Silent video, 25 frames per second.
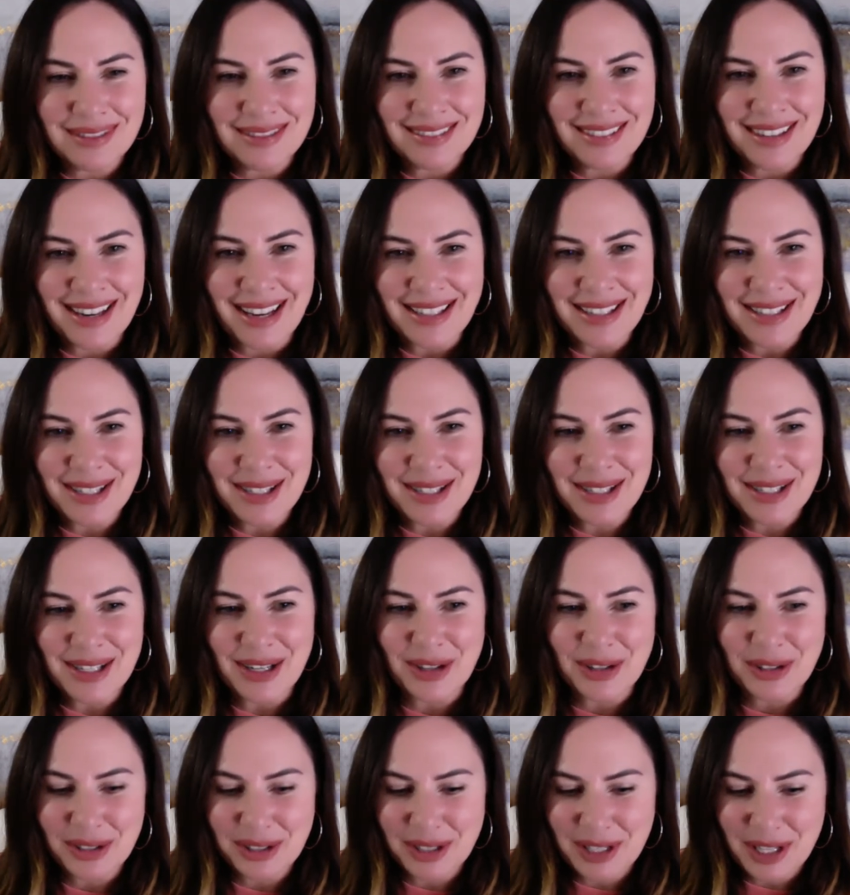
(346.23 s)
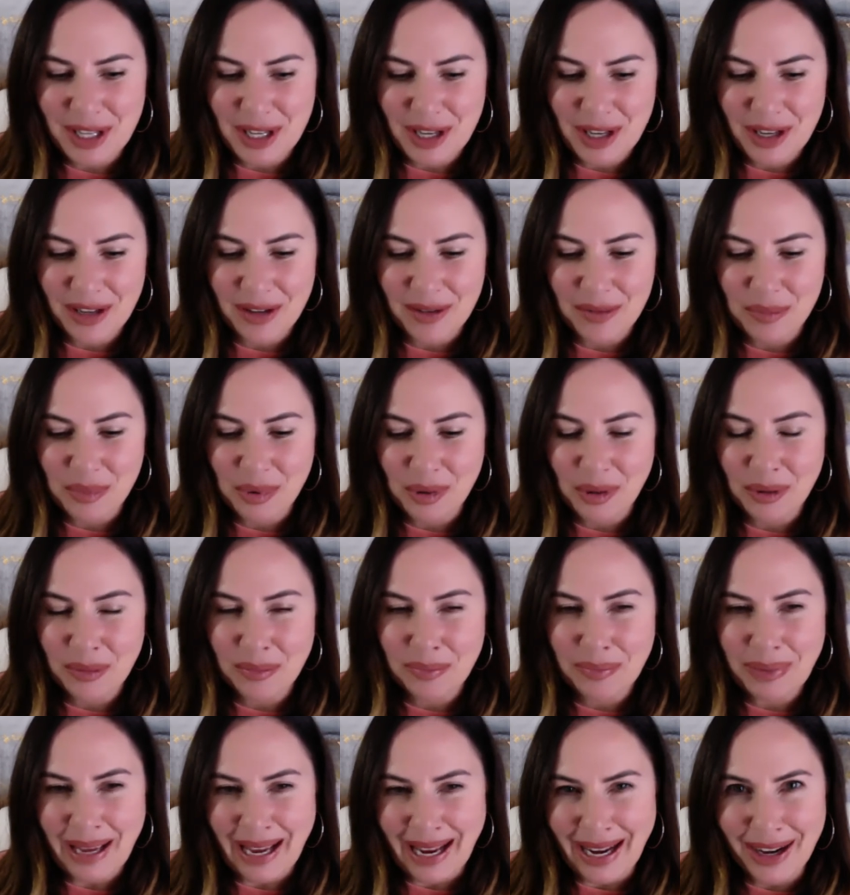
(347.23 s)
necessarily
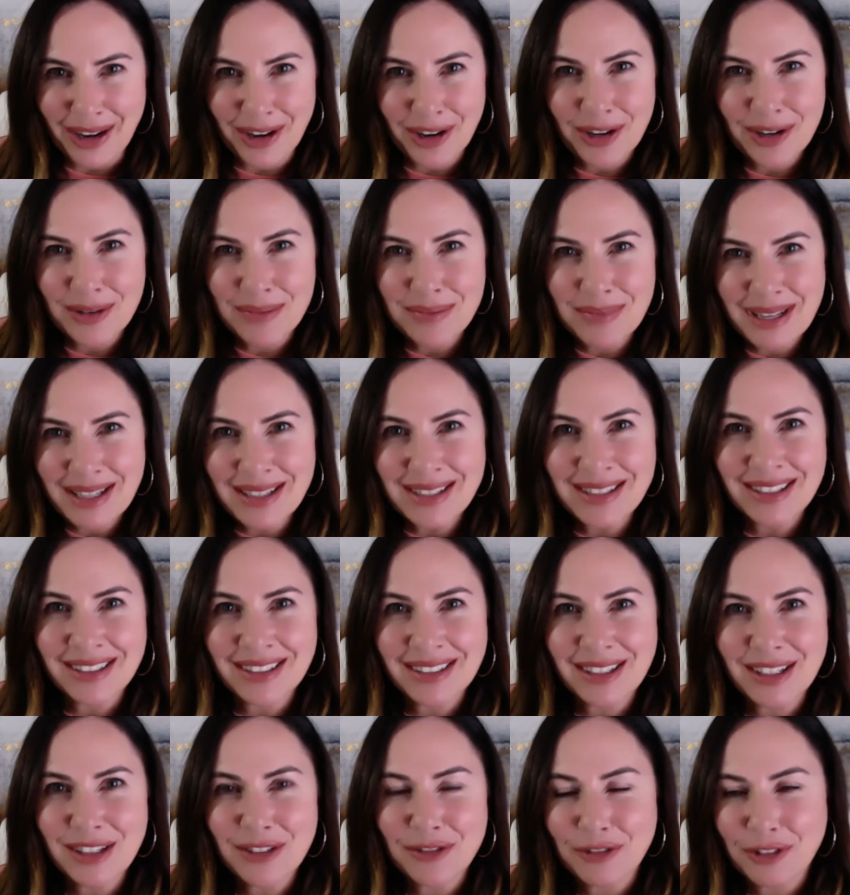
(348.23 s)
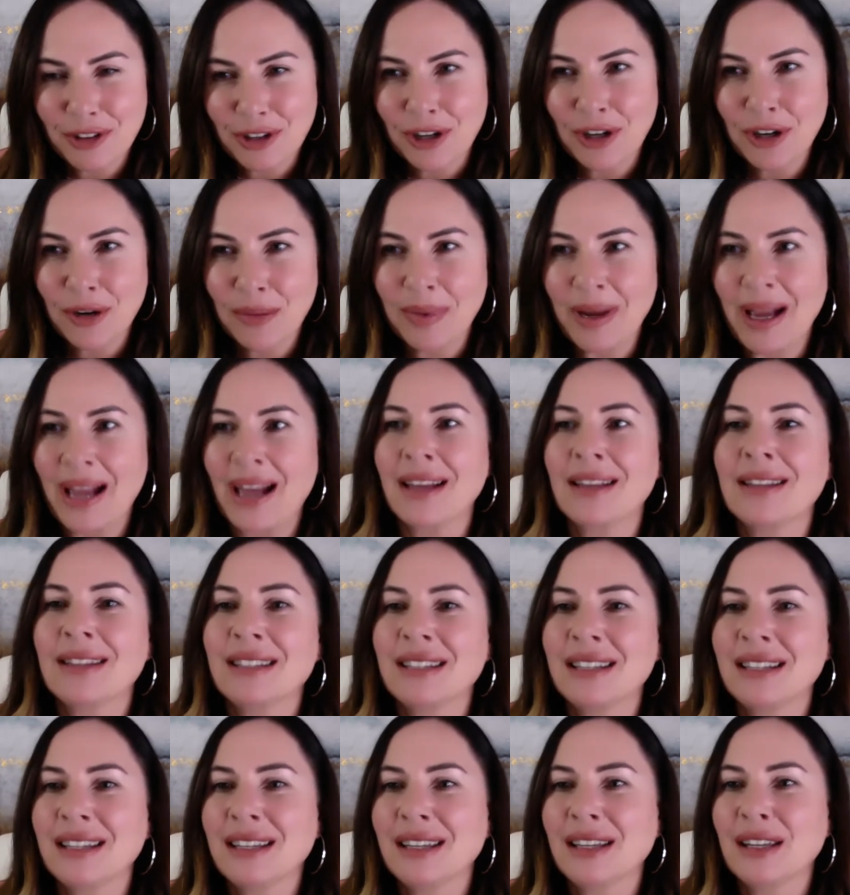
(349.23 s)
prepared mentally for her
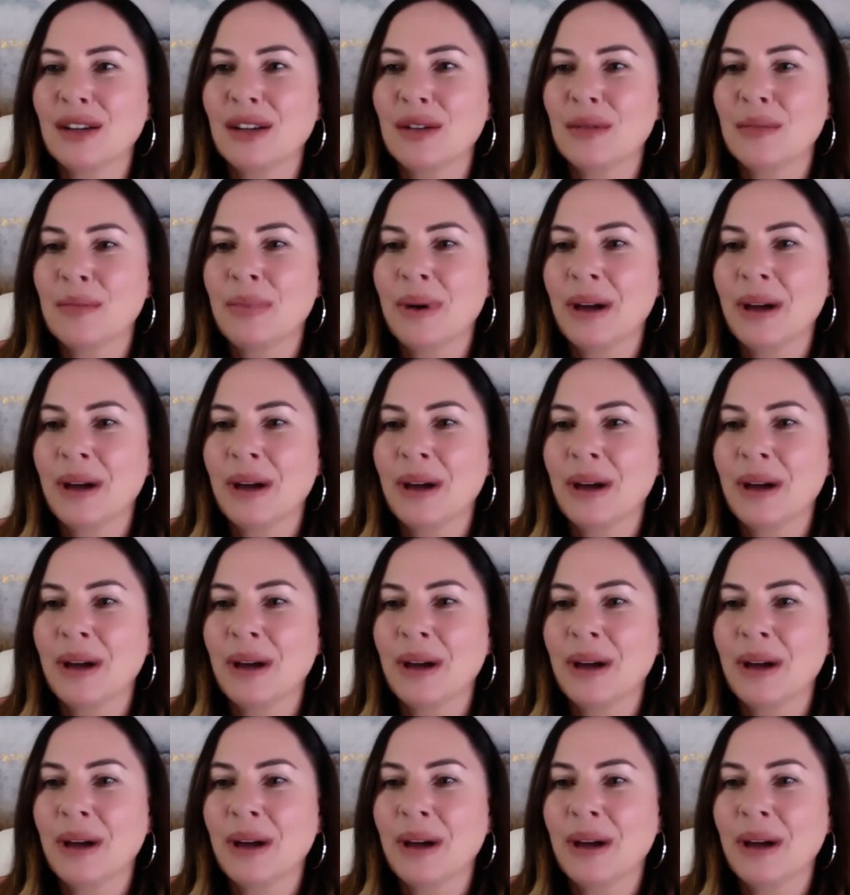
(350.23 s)
passing,